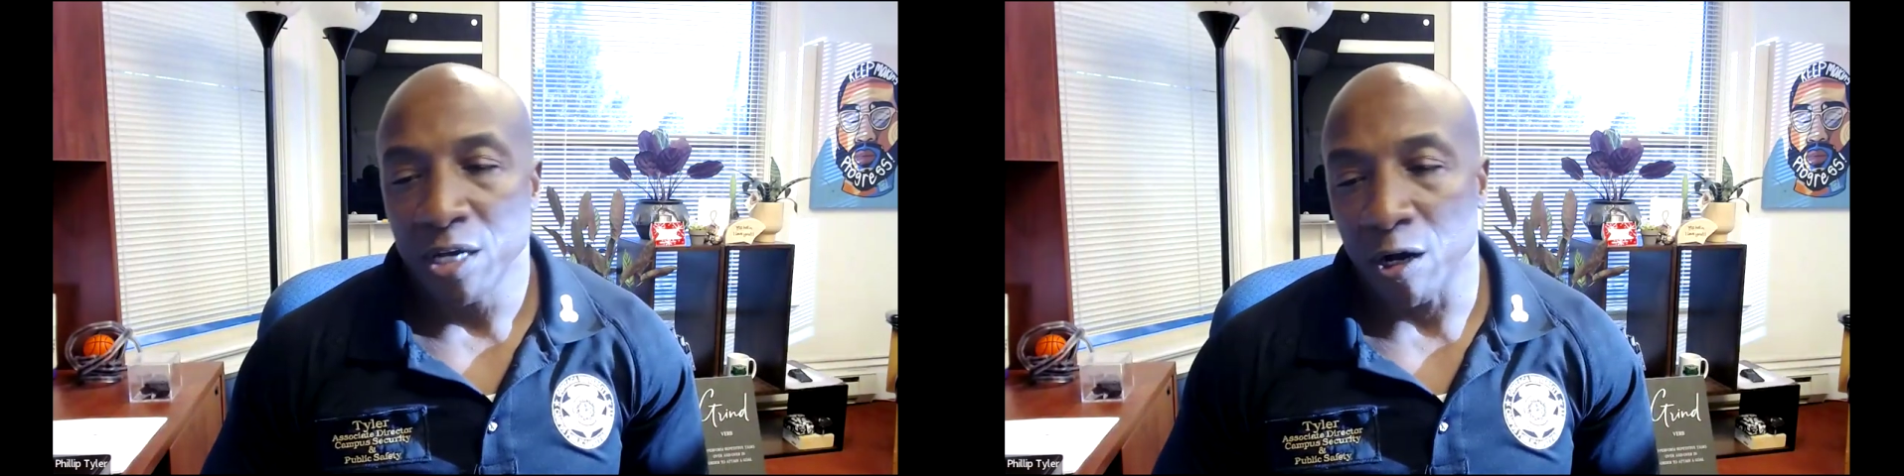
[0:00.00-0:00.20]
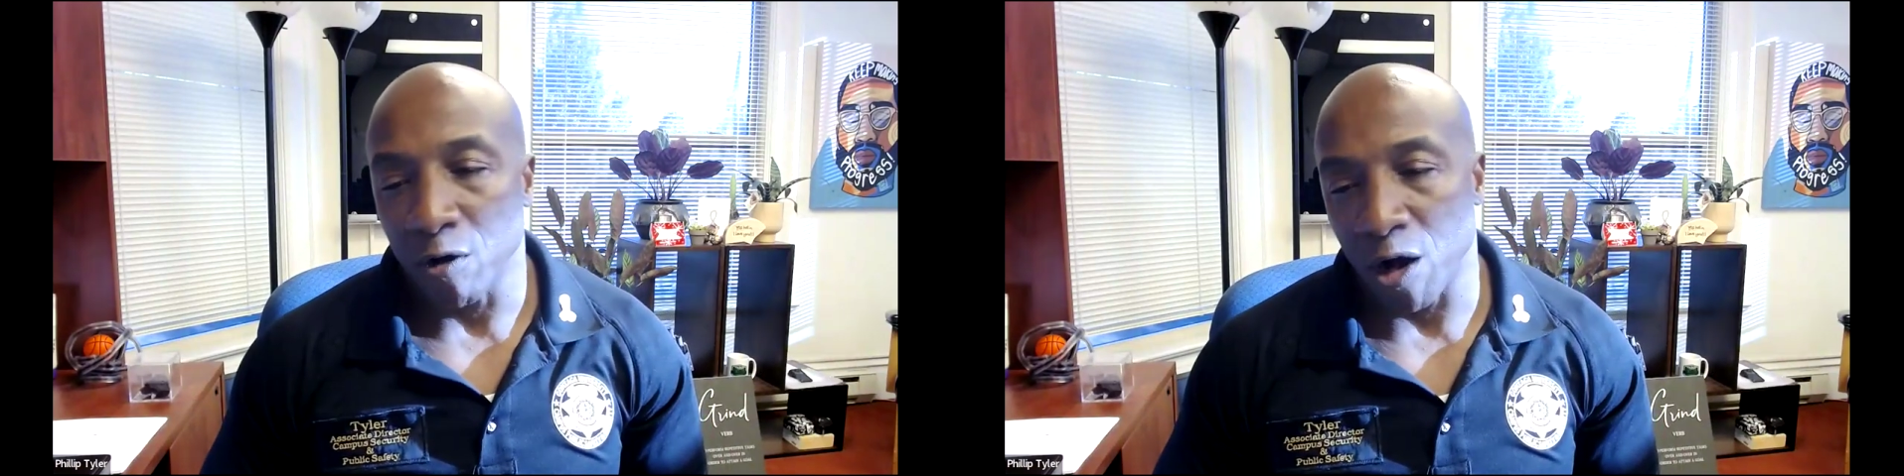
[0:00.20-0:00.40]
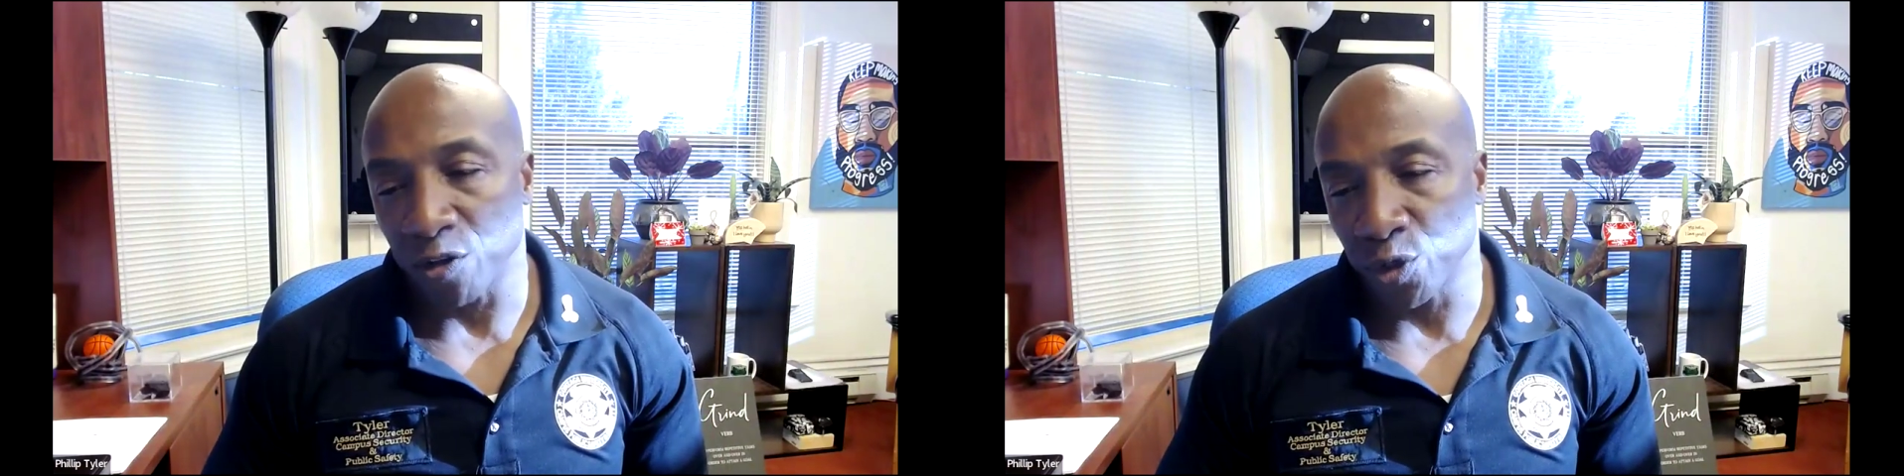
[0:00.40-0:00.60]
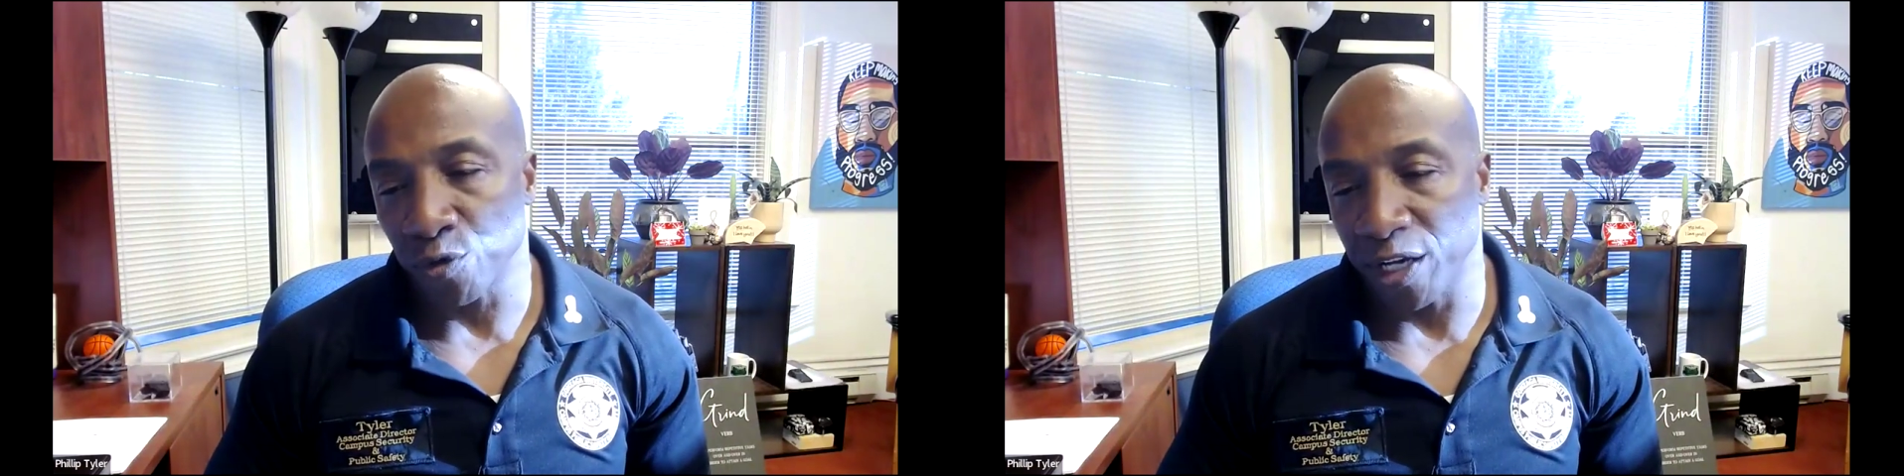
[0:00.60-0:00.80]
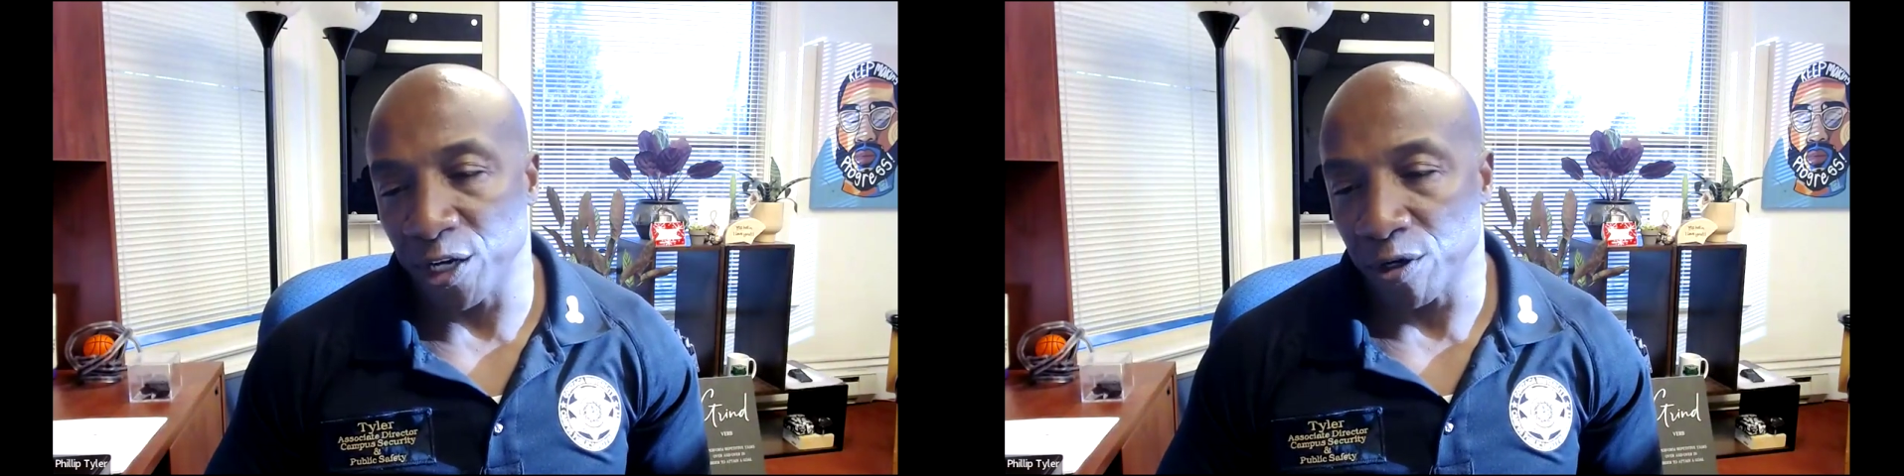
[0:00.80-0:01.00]
are also
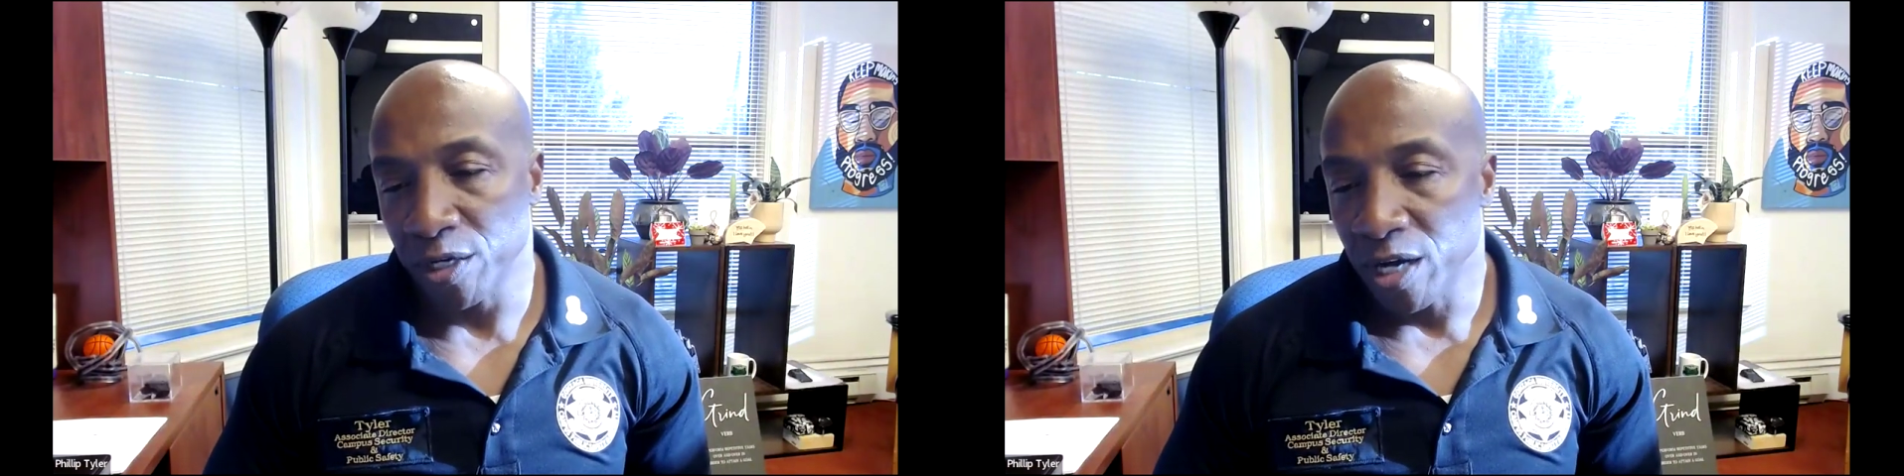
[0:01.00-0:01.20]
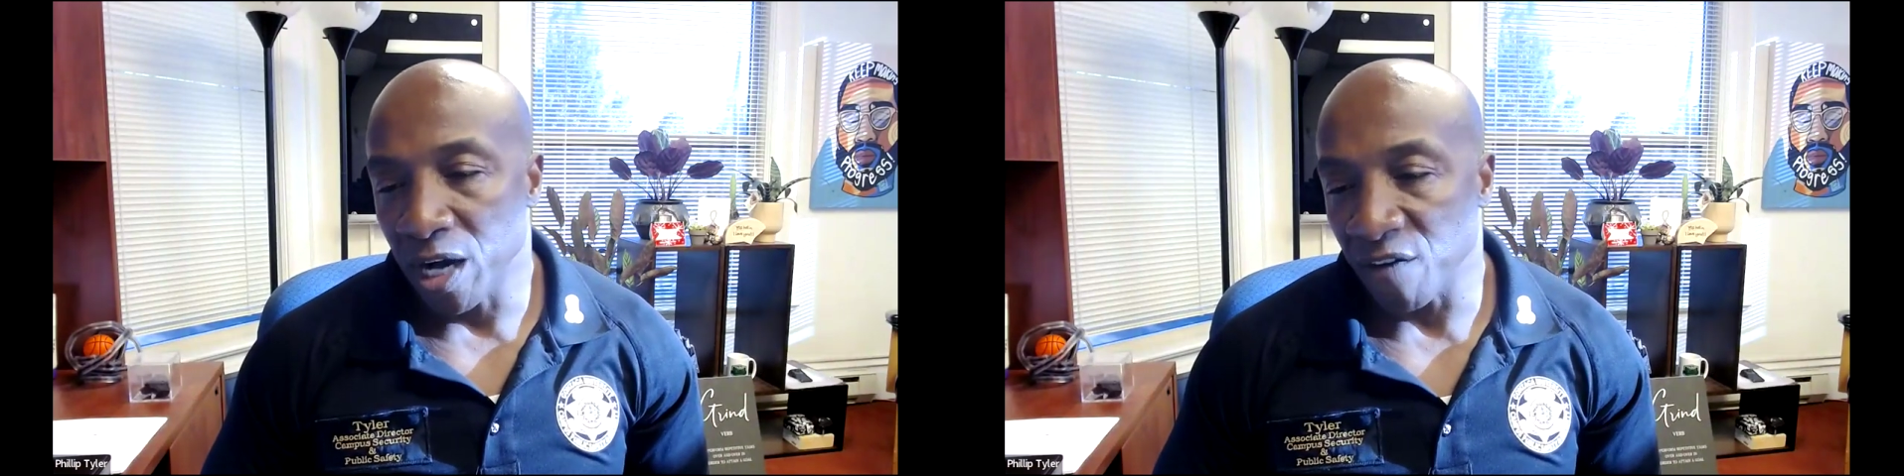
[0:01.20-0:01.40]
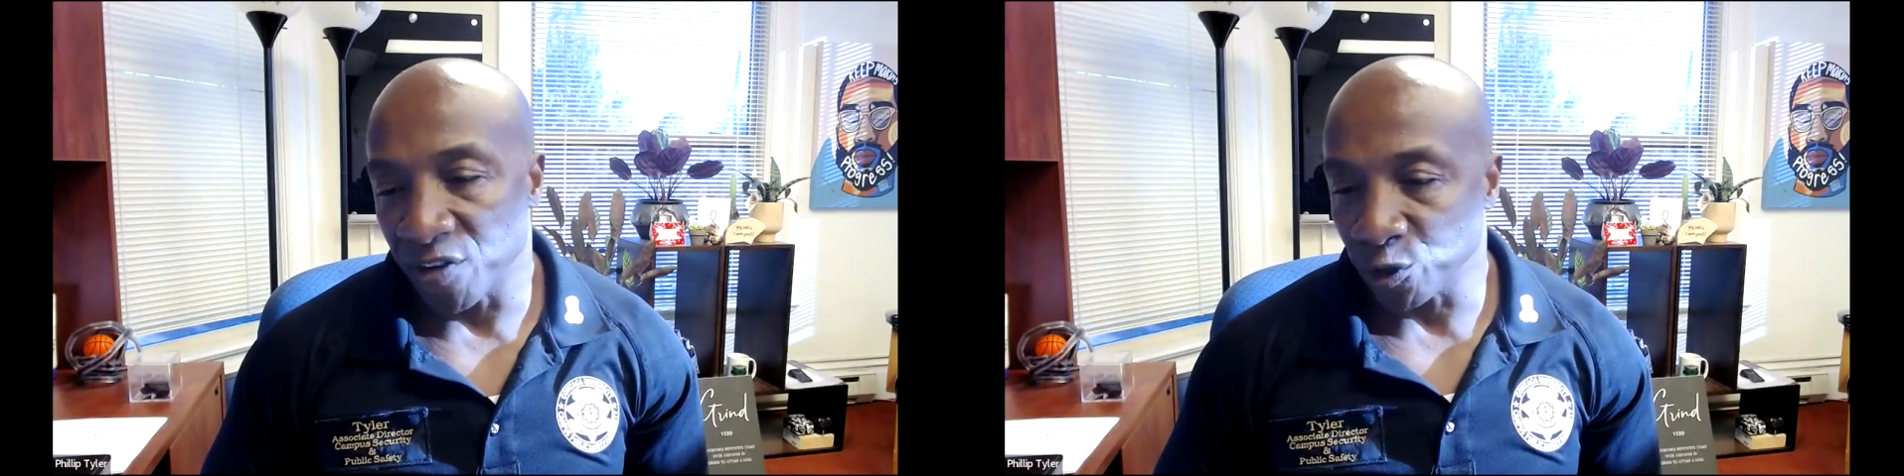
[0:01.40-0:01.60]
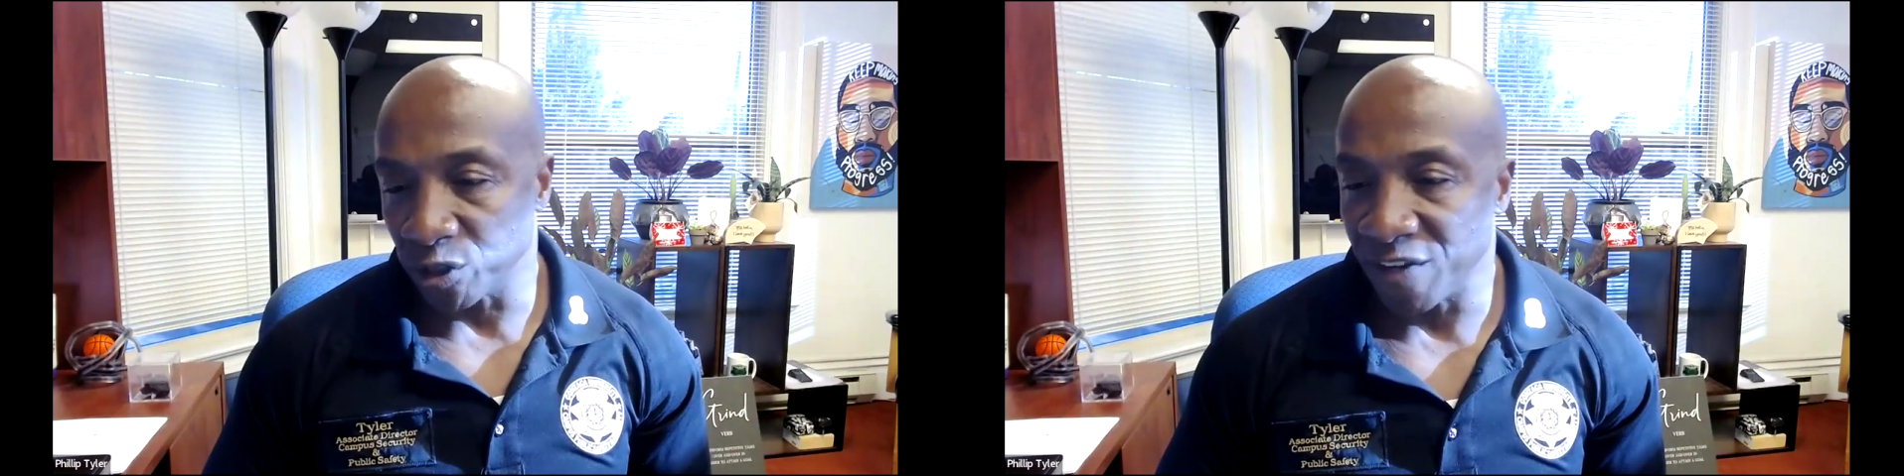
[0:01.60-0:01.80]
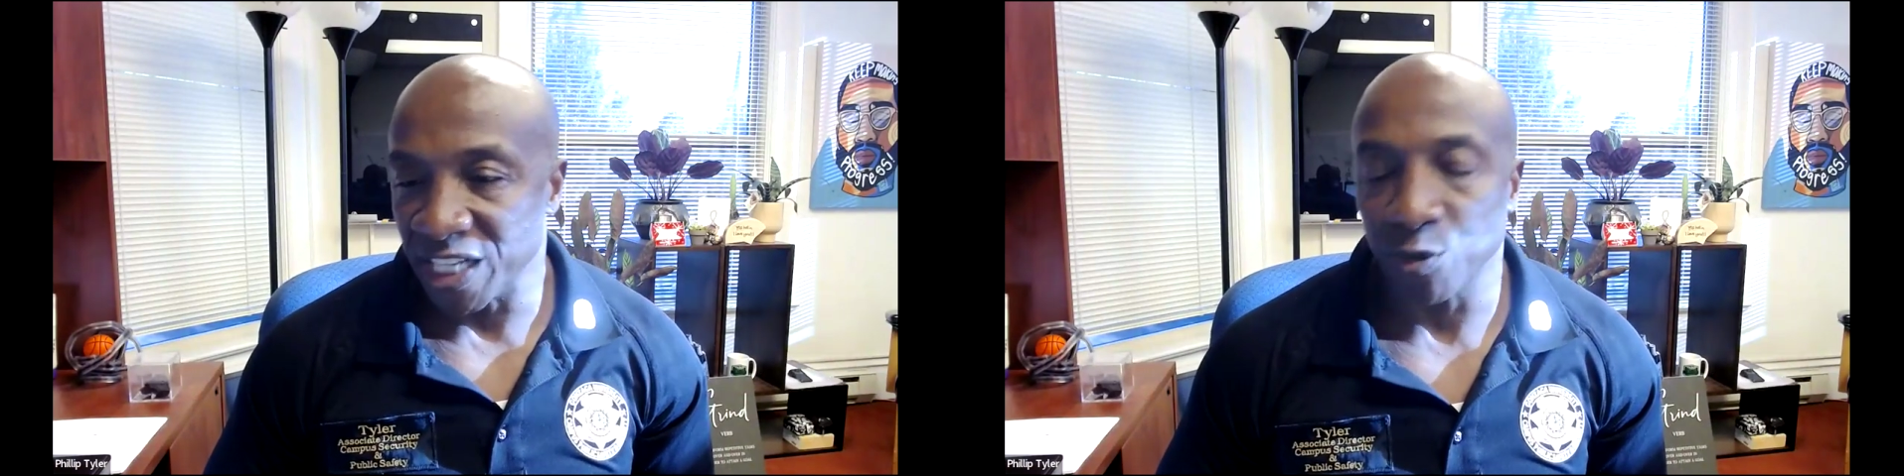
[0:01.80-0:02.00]
there for those events.